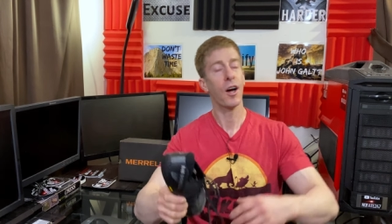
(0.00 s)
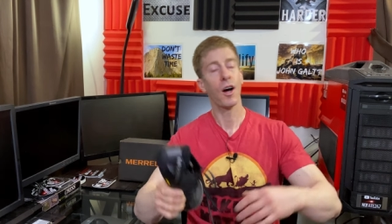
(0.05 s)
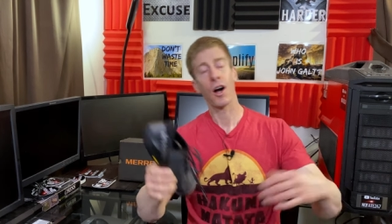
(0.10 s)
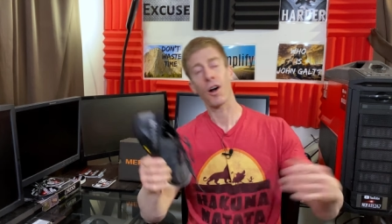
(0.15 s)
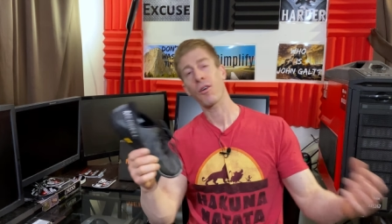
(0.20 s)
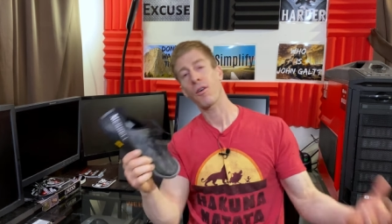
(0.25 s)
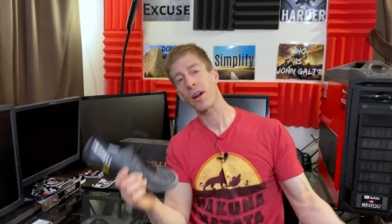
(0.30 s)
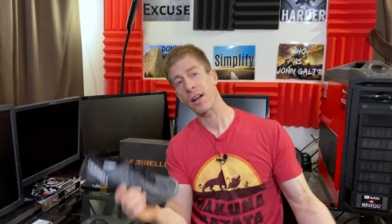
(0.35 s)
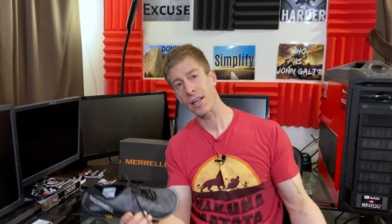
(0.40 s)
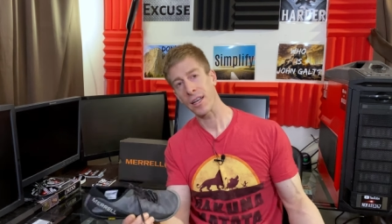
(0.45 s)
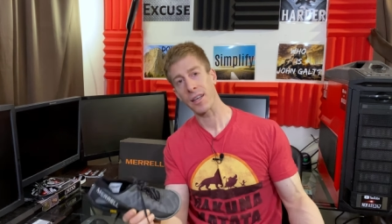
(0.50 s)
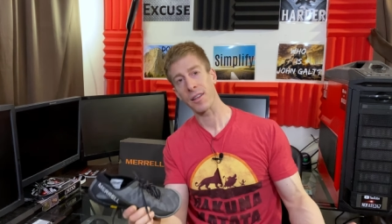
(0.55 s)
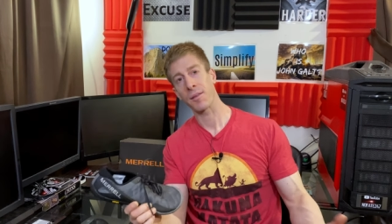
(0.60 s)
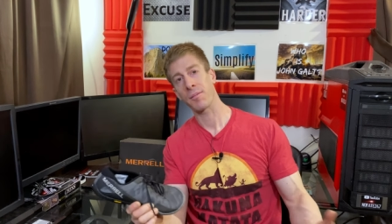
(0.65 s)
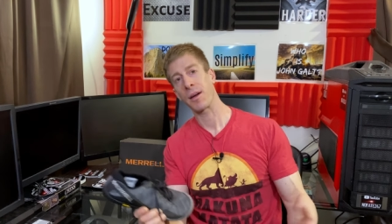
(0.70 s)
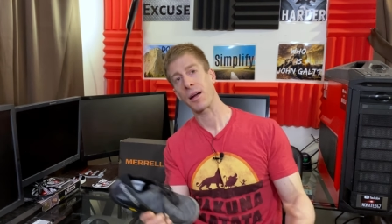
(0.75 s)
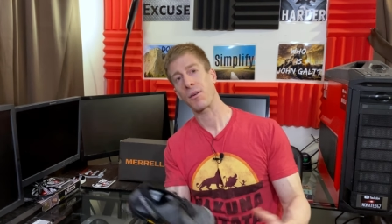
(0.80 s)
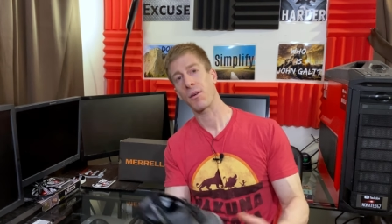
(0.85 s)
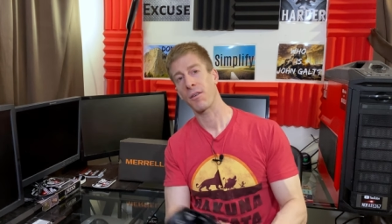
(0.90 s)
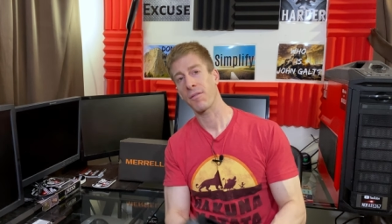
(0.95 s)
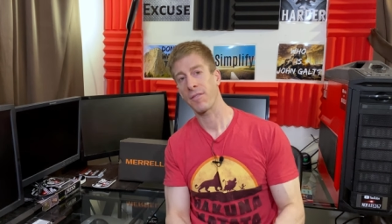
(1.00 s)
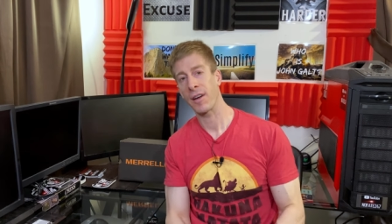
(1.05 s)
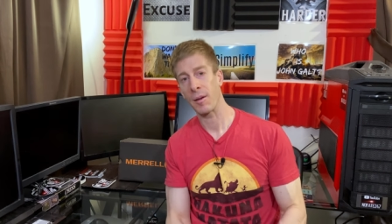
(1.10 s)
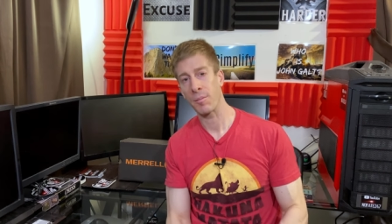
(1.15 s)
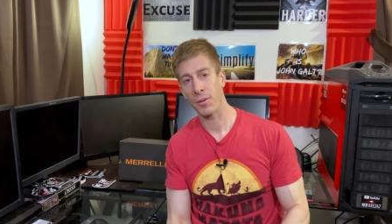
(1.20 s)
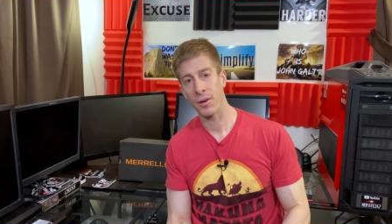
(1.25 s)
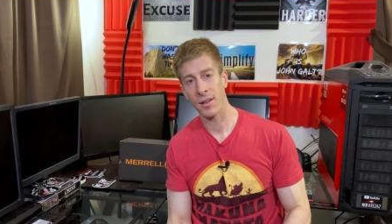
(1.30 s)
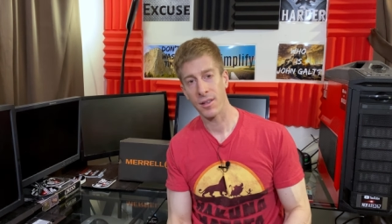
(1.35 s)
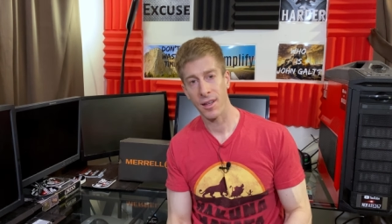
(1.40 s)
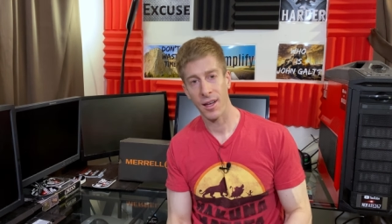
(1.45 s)
or any of the Merrell
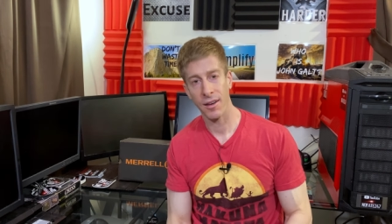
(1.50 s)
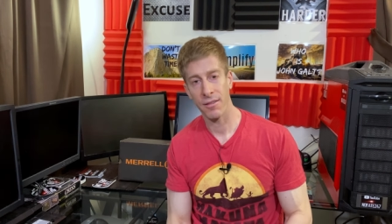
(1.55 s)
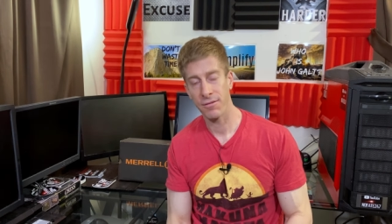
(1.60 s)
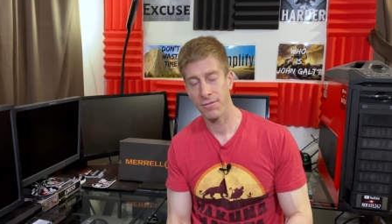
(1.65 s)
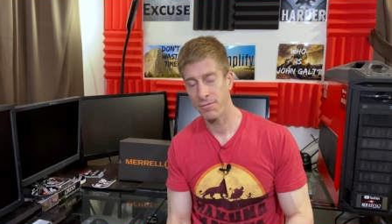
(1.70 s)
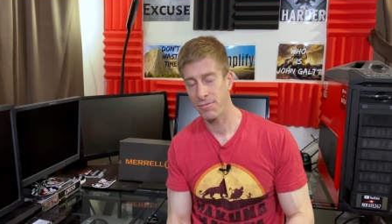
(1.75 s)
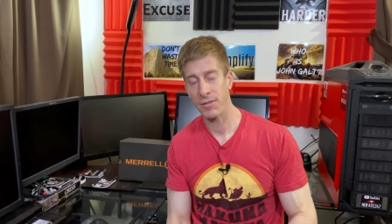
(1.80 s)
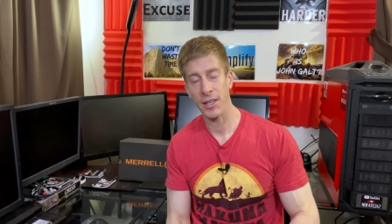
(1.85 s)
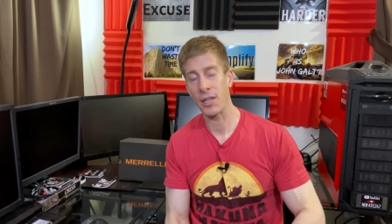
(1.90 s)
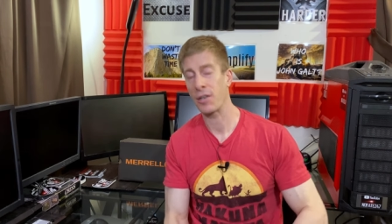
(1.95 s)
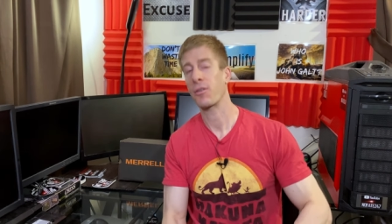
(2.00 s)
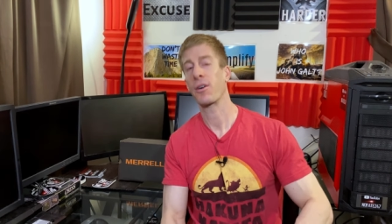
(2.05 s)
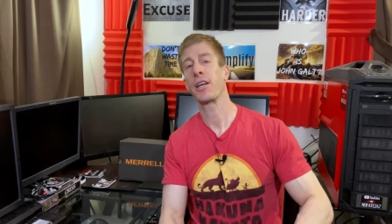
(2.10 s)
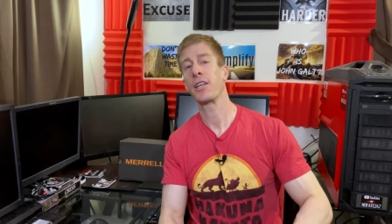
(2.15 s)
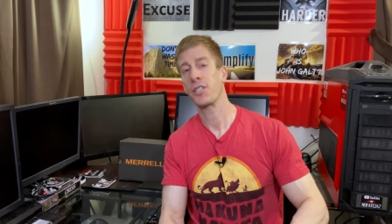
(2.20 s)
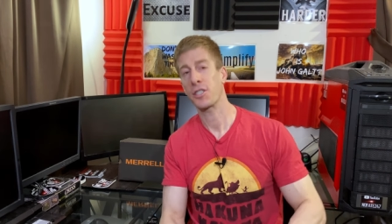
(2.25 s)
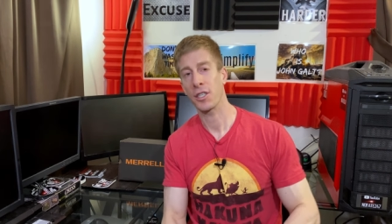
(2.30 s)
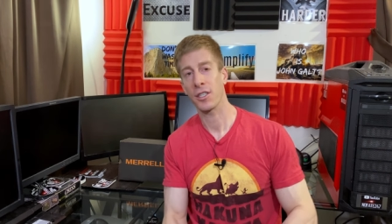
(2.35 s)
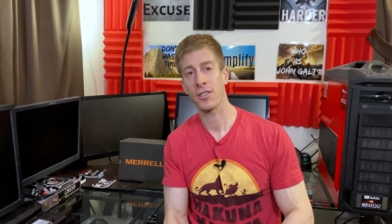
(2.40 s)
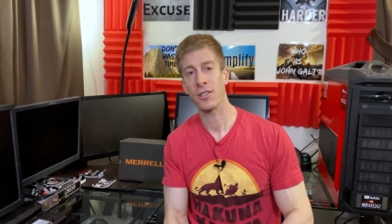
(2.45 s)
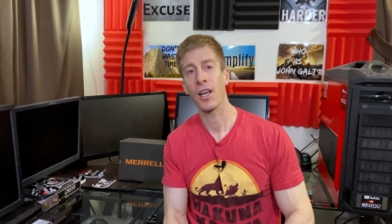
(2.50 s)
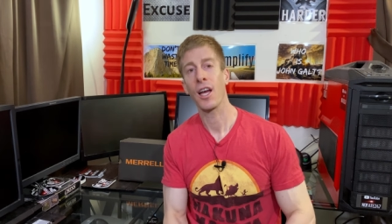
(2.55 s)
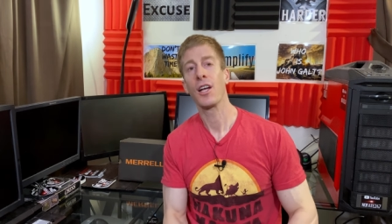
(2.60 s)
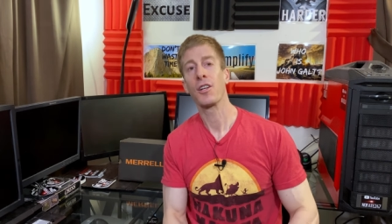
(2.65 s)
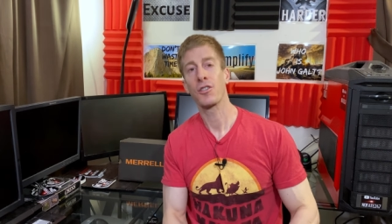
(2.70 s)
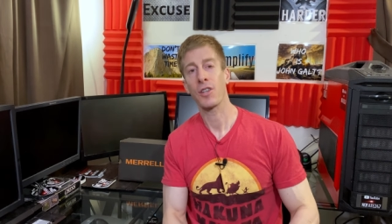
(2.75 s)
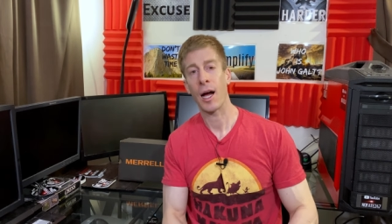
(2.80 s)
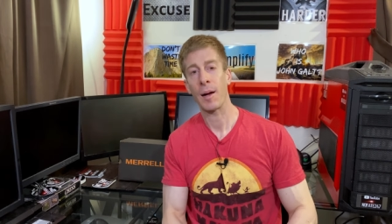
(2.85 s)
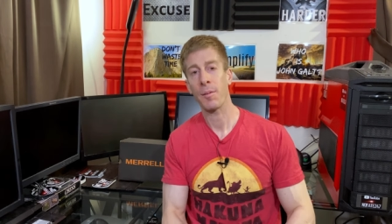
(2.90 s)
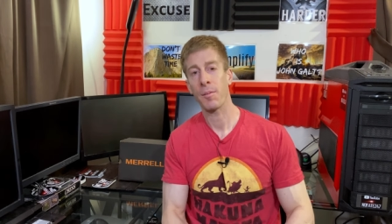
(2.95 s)
Vapor Glove iterations,
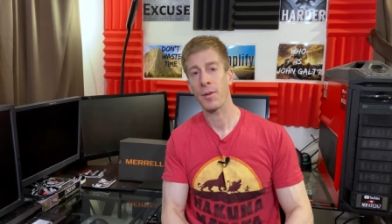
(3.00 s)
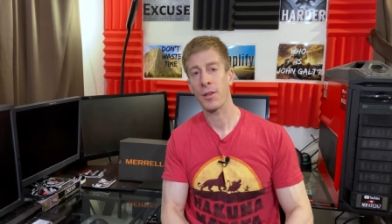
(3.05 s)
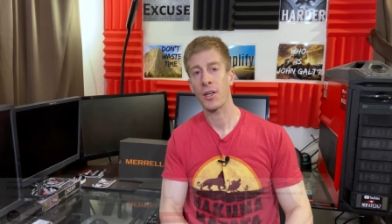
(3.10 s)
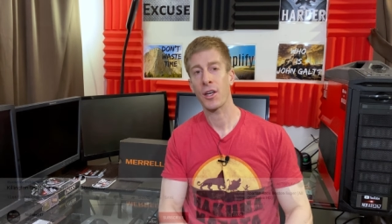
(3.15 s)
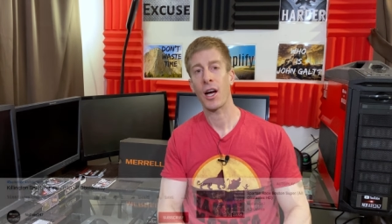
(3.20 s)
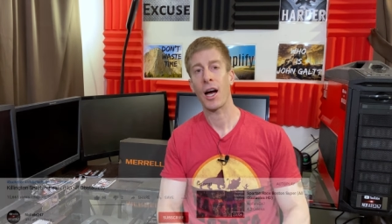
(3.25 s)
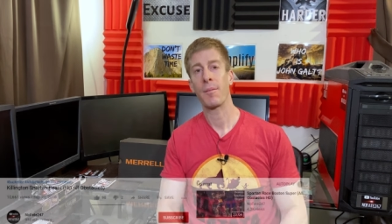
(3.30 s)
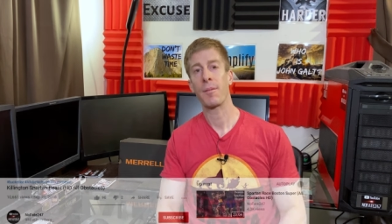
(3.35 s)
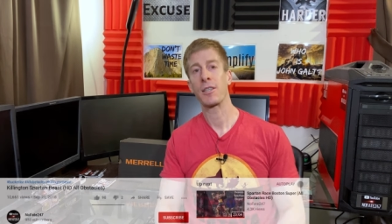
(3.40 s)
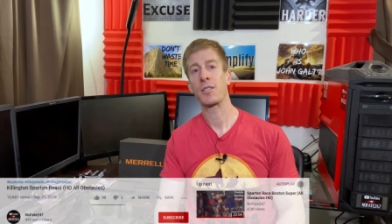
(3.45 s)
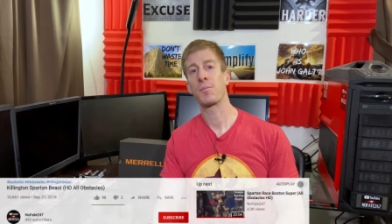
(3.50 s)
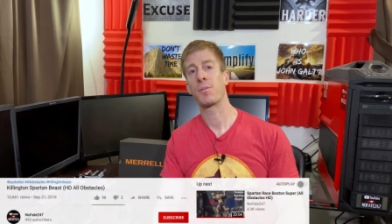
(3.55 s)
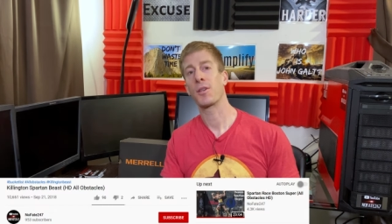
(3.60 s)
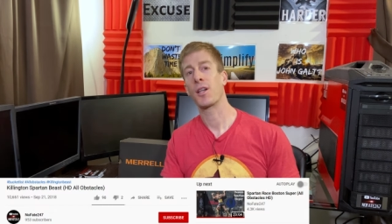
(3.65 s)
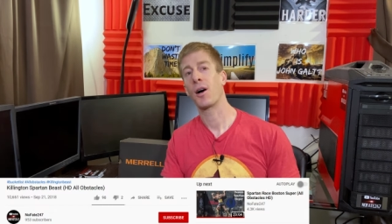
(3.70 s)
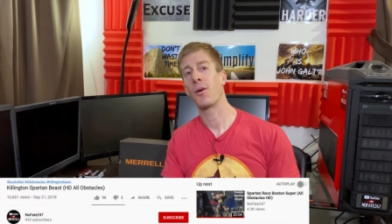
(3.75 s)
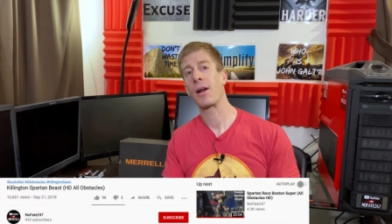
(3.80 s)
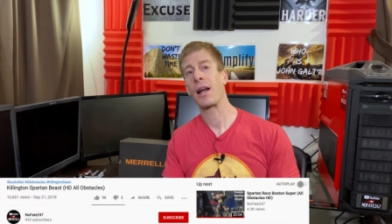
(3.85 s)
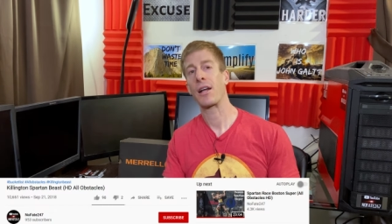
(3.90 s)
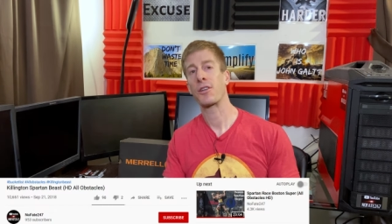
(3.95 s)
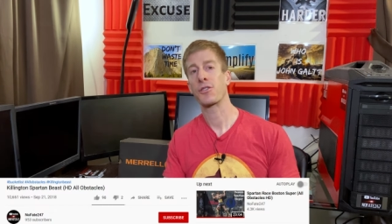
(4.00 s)
drop them in the comments below, and